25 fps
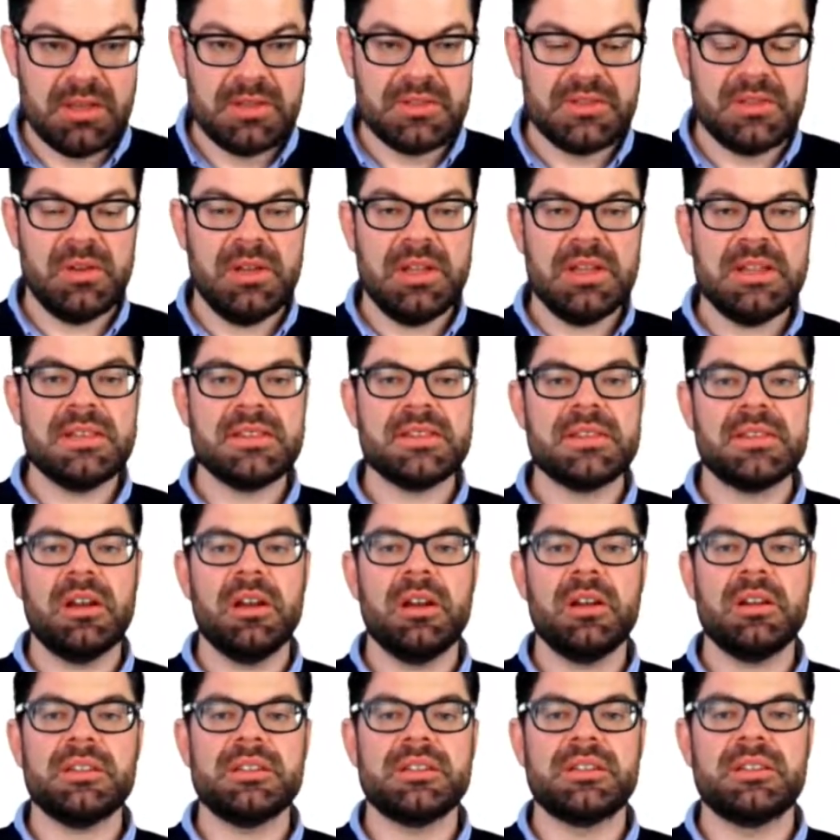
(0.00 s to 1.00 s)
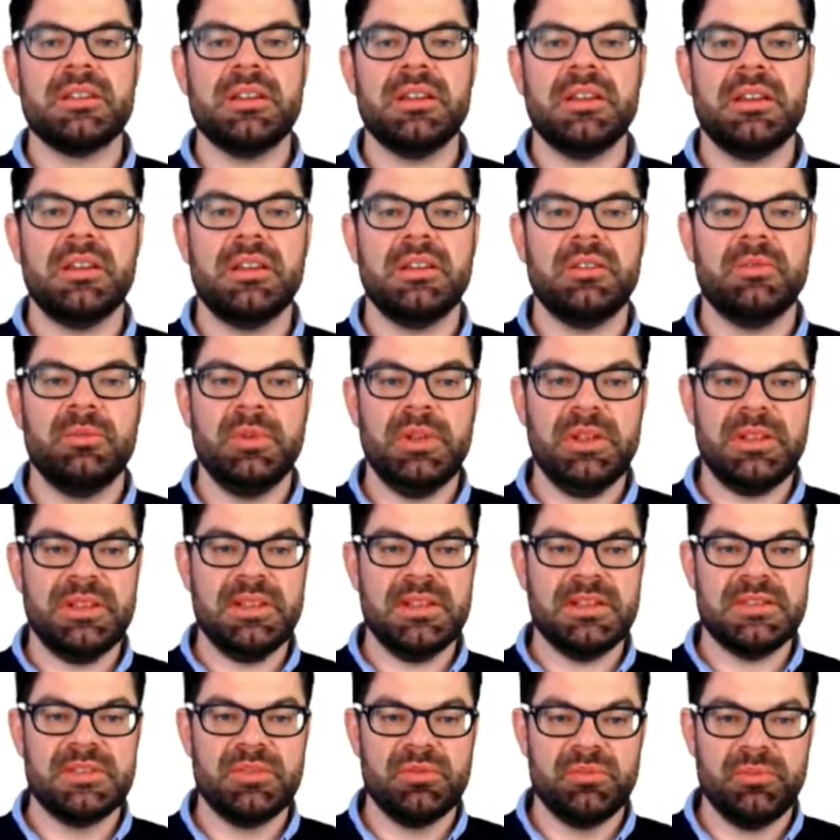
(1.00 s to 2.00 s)
So let's start with
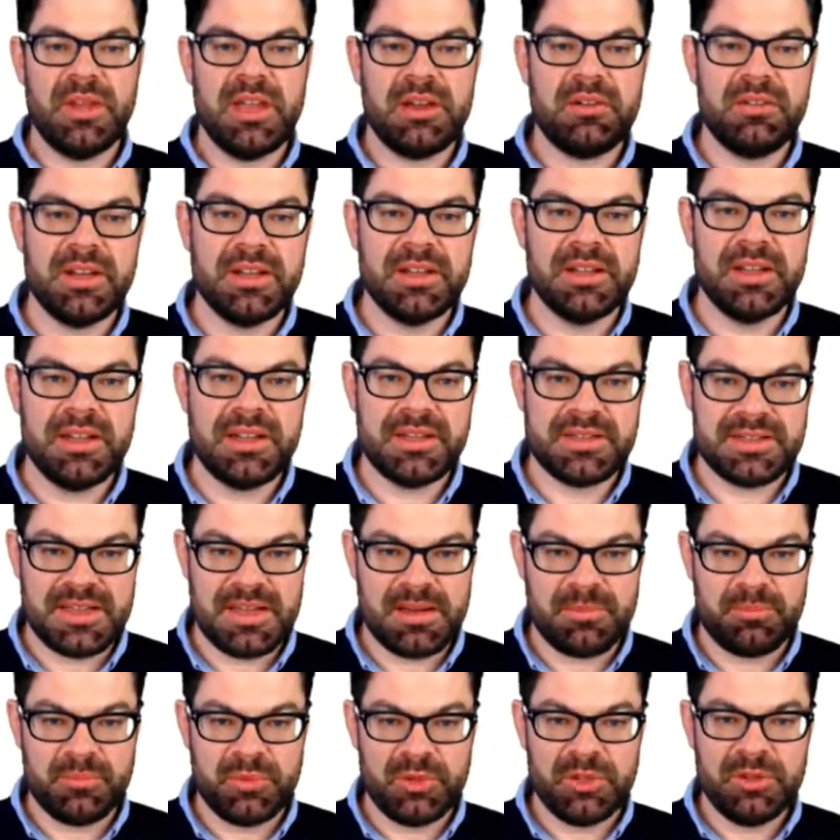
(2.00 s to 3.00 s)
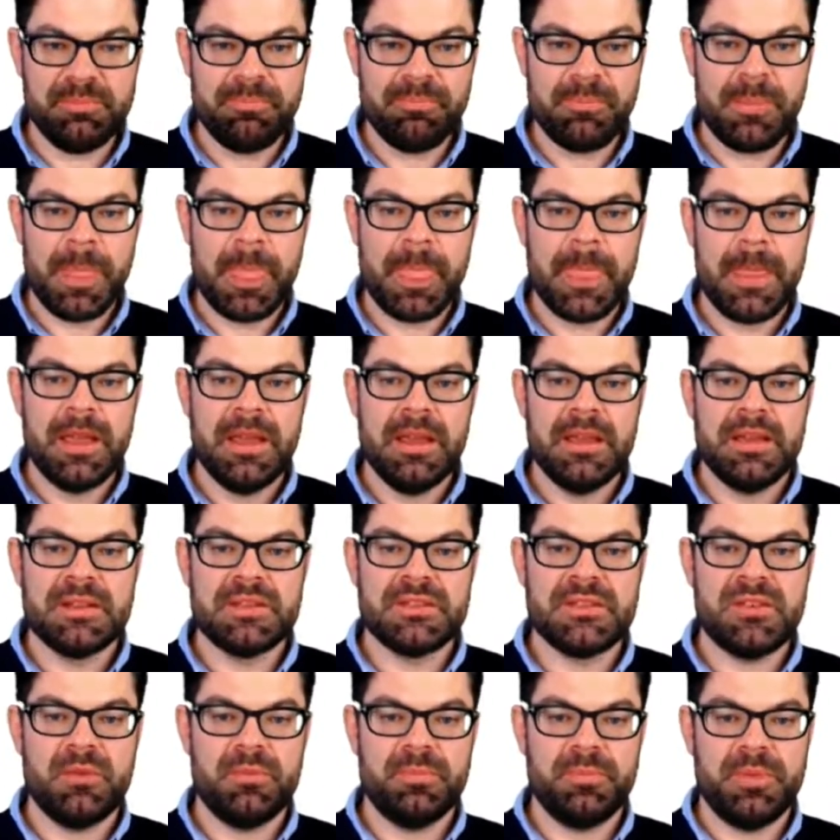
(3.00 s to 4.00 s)
this numerical example.
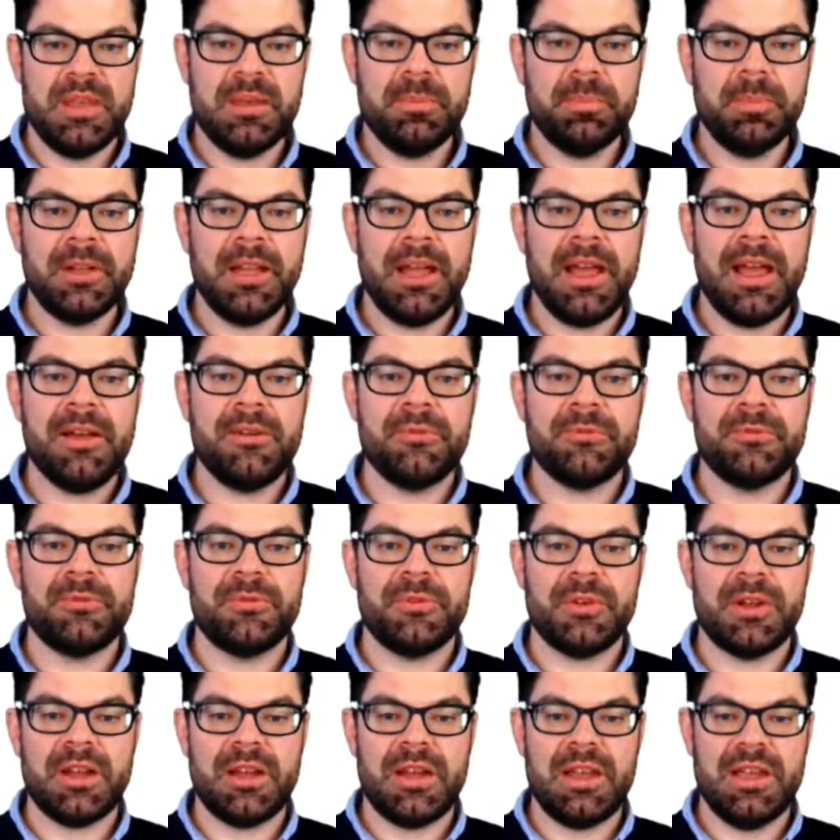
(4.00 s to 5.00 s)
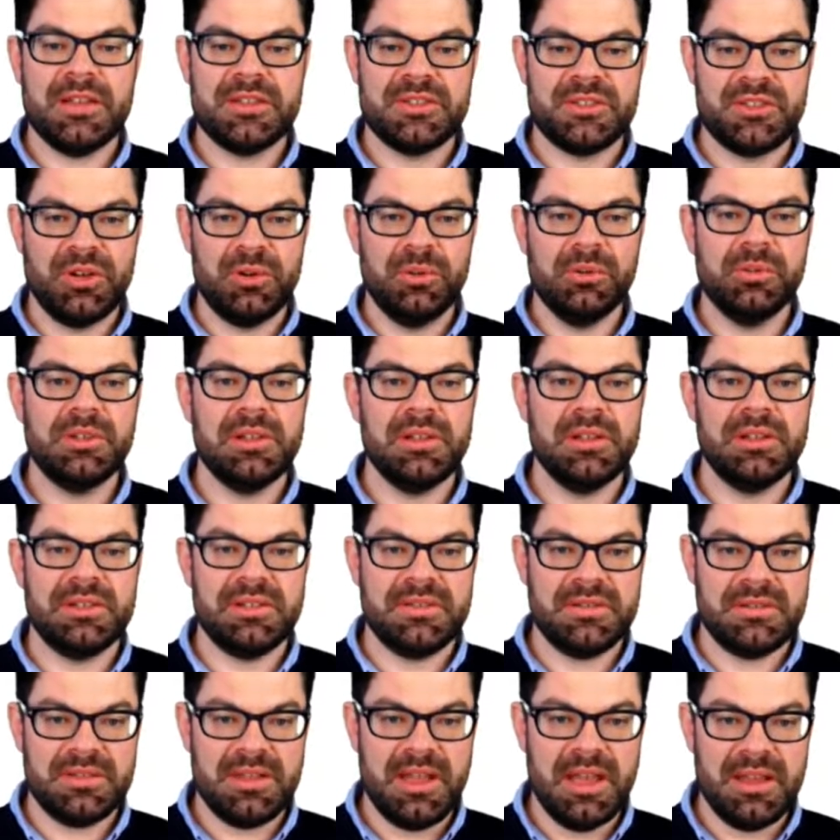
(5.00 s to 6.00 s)
So people have in
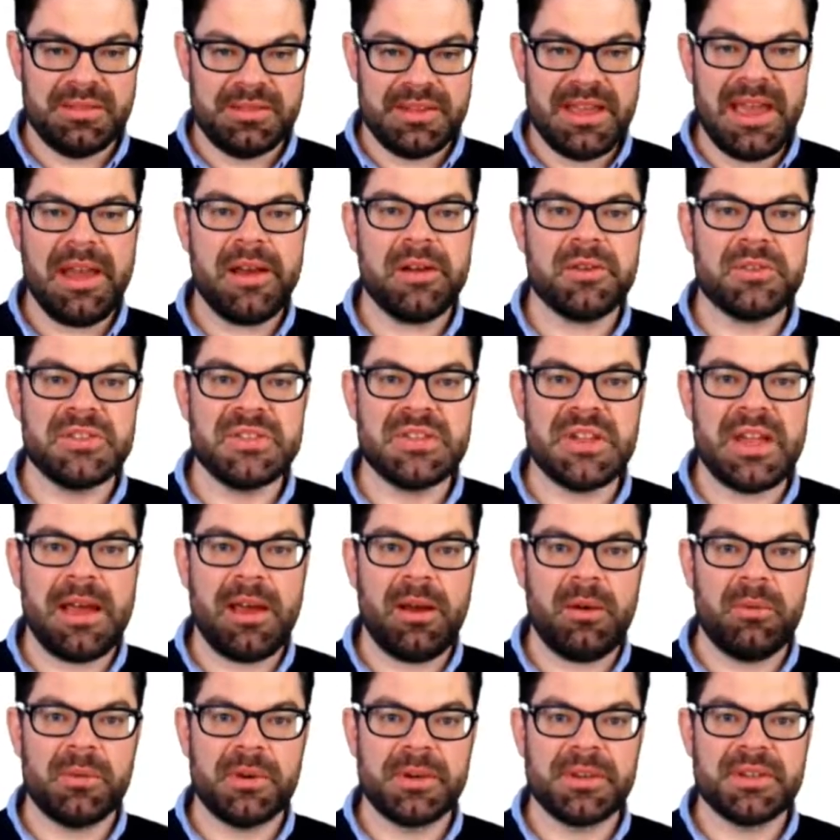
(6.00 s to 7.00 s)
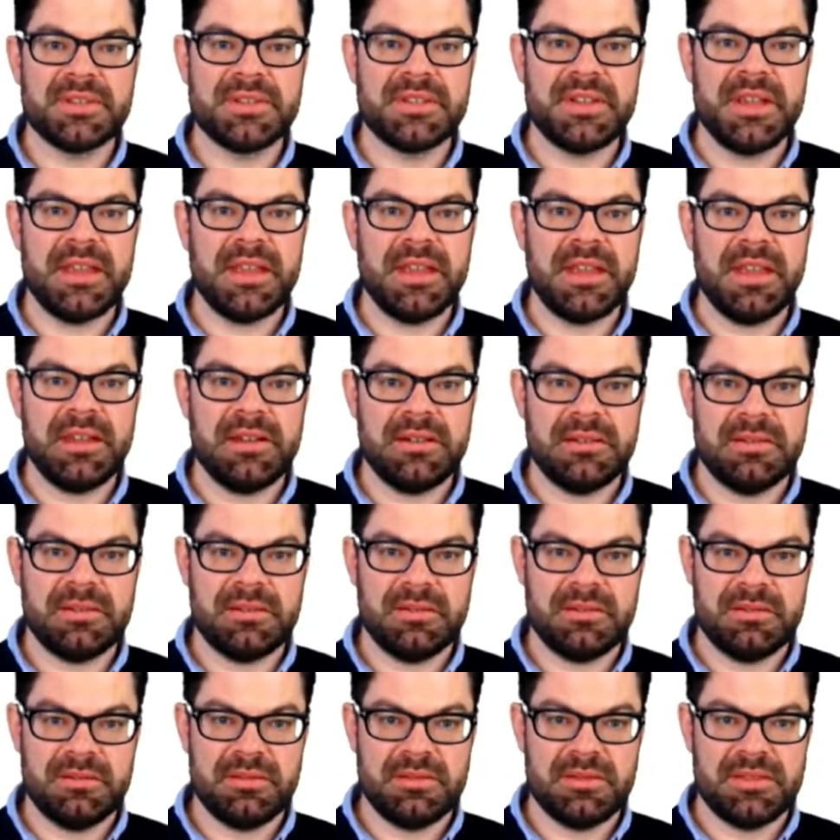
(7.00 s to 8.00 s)
total 1,000 hours they
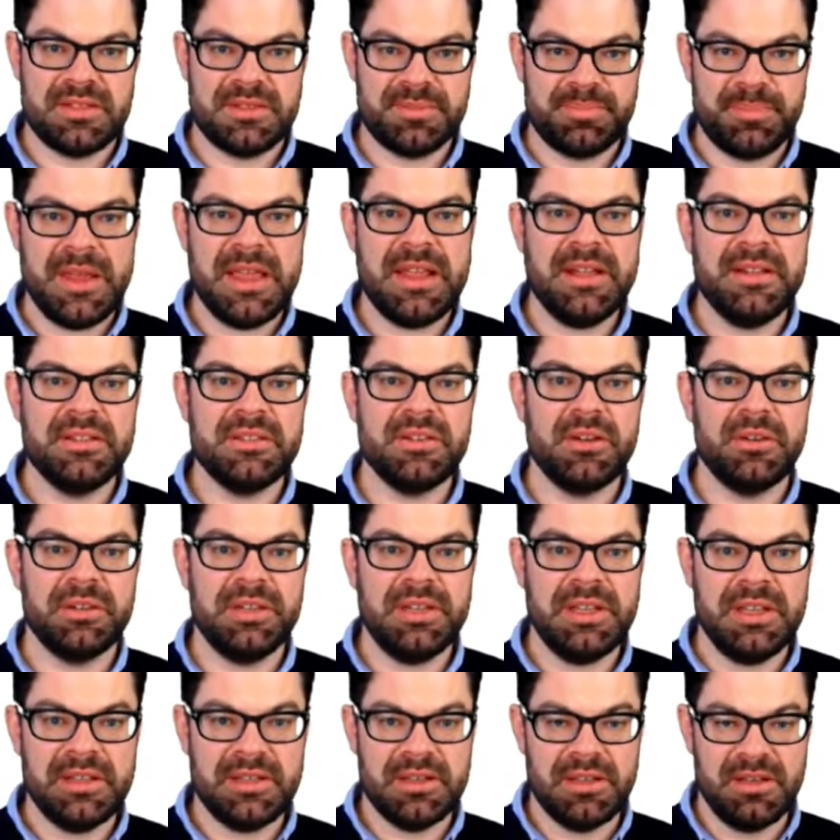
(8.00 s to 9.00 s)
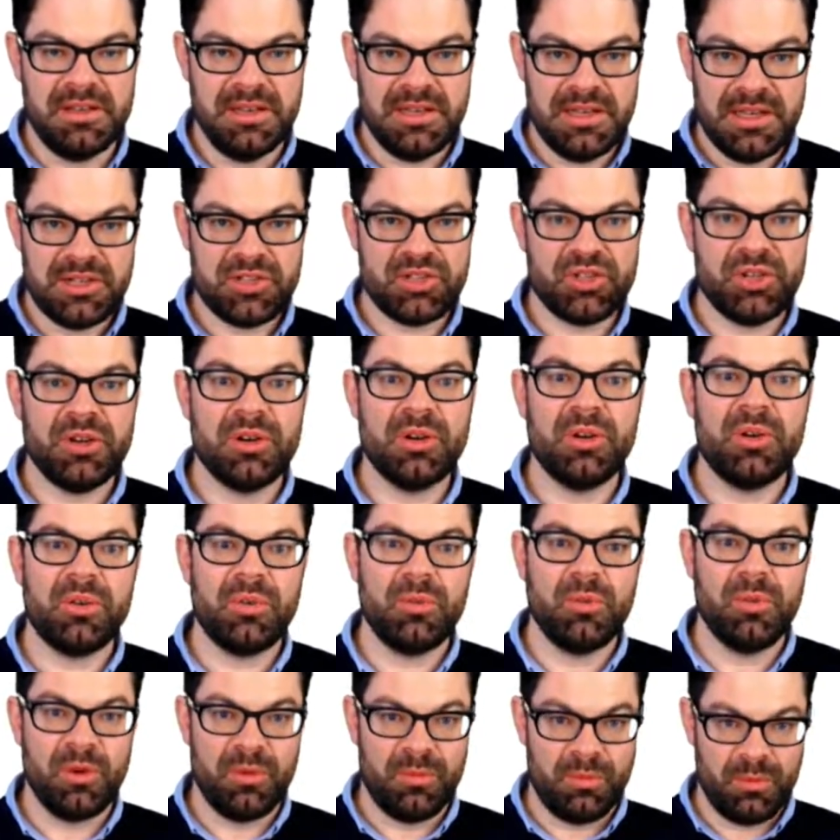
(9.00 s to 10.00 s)
can spend on either
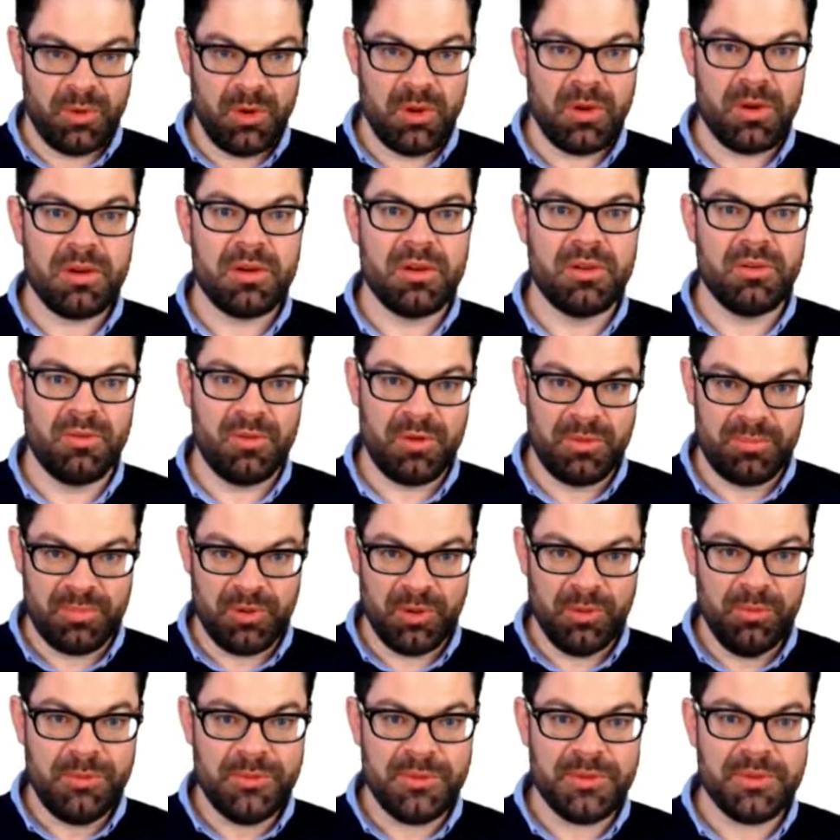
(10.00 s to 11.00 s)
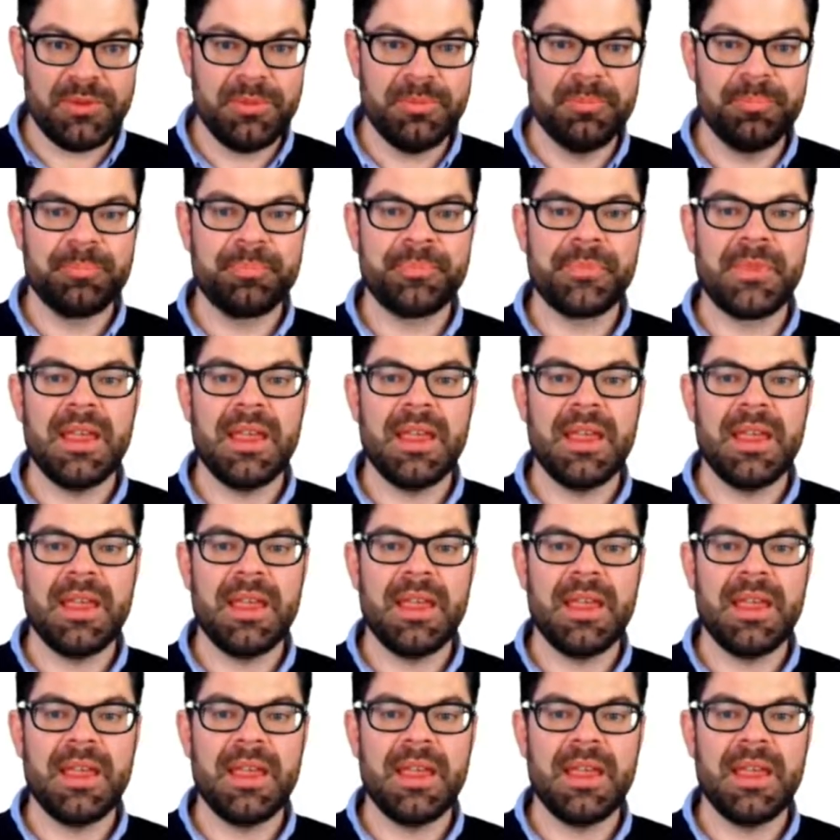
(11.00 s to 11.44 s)
leisure or work or both.